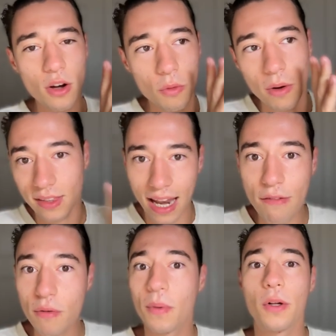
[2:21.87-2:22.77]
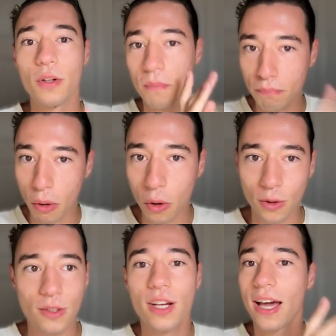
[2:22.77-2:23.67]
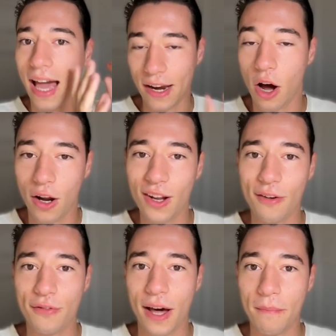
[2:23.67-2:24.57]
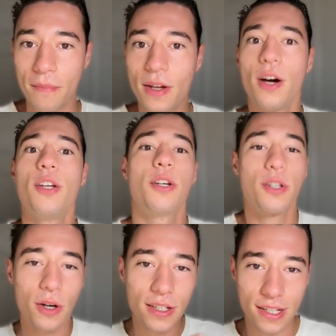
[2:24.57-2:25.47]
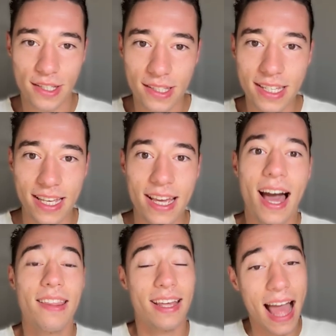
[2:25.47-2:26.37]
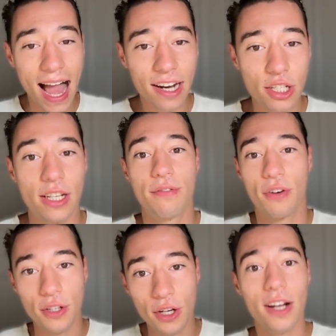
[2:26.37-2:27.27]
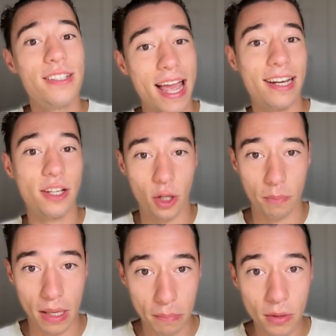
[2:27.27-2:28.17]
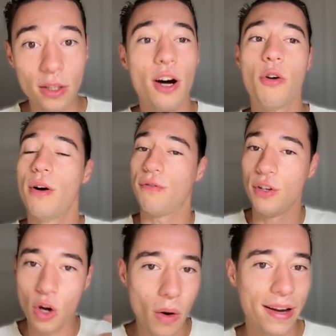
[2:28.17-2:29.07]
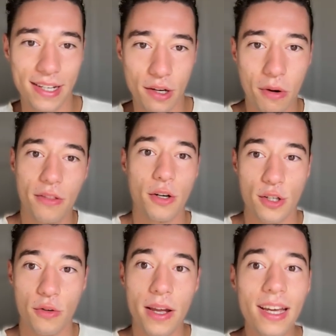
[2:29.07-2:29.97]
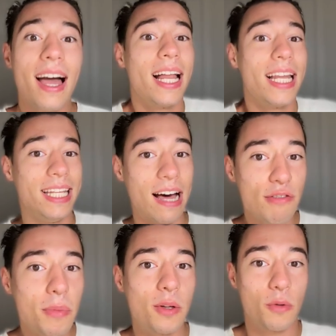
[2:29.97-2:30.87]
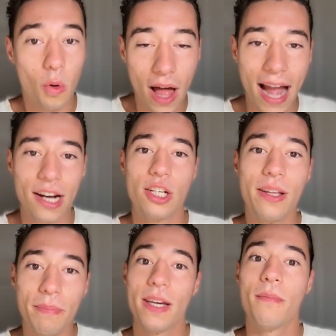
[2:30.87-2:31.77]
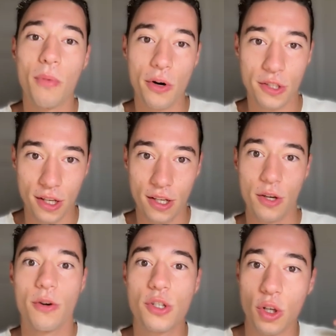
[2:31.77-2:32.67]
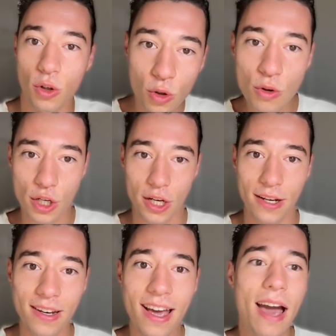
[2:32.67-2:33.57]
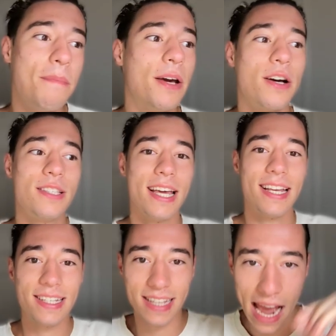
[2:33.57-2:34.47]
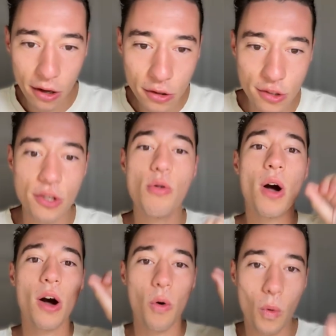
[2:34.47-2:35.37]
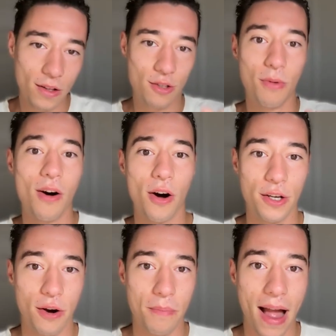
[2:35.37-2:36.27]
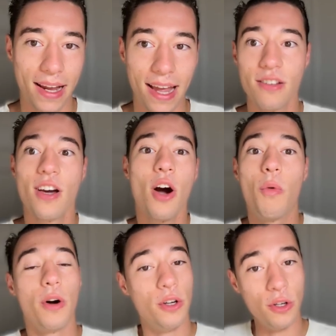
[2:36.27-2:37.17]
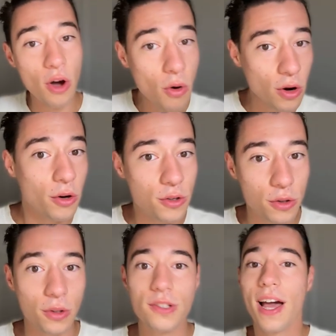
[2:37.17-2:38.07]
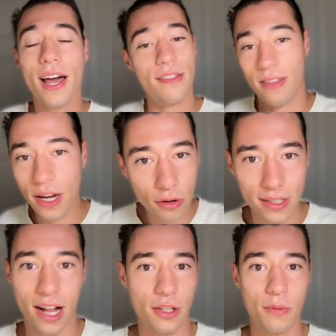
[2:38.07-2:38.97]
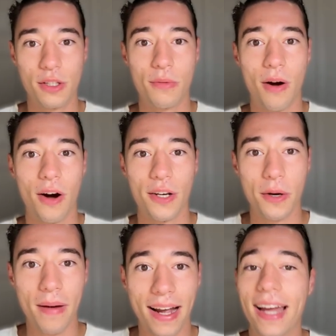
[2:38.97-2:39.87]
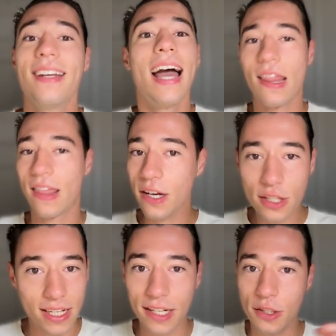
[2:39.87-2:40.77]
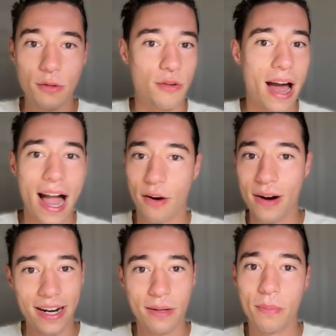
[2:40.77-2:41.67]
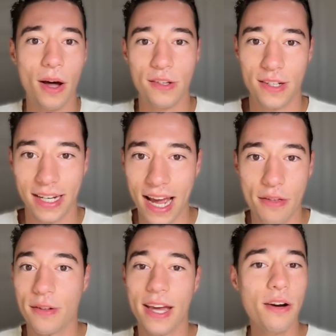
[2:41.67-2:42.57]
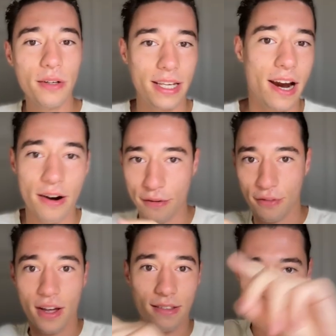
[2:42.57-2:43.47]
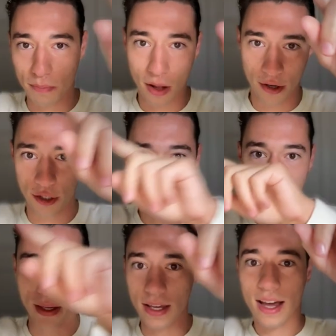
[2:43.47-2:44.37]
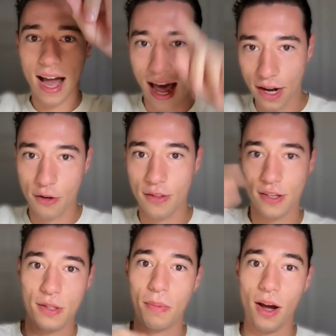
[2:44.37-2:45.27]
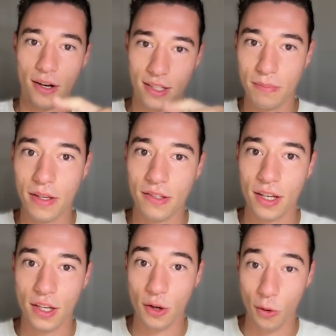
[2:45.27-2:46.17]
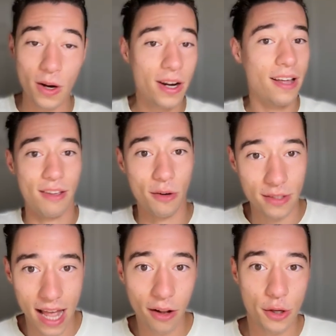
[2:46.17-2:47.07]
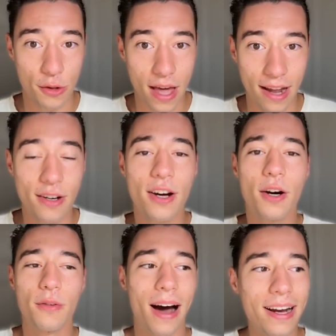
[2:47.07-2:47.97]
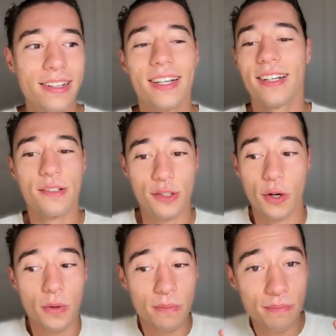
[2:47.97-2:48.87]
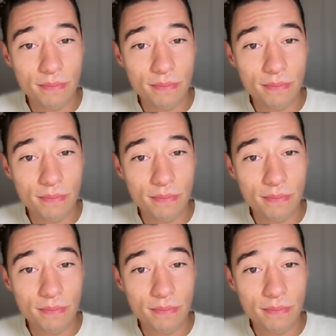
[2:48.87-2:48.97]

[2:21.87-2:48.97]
with Lovable, Bolt, and all of them, you're going to see that actually, for non technical people who have no idea what they're doing, Lovable will actually be a more secure solution because it tells you what's wrong on your backend. Where no code tools, they don't tell you what's wrong on your backend. They just let you drag random blocks together. They don't care if this block should be under this block to be secure. They don't tell you that, right? So